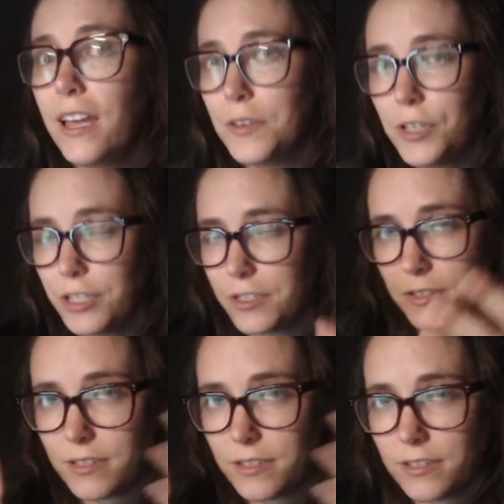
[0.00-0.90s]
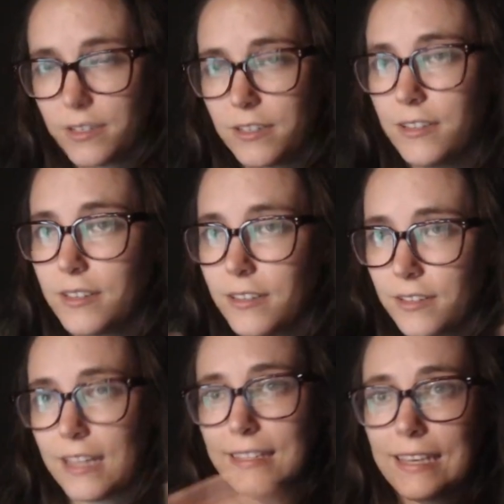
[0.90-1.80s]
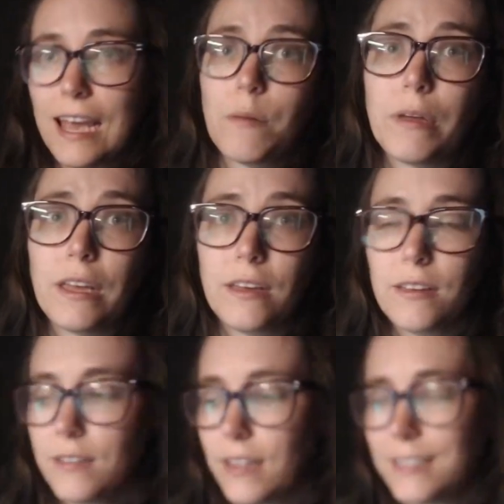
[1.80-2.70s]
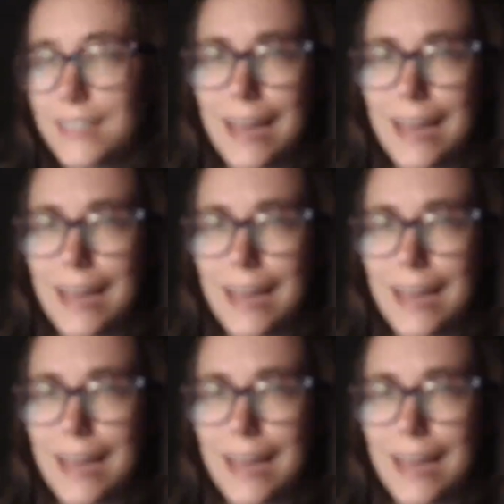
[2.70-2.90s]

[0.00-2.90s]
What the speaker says: It's just that's got to be him. It's got to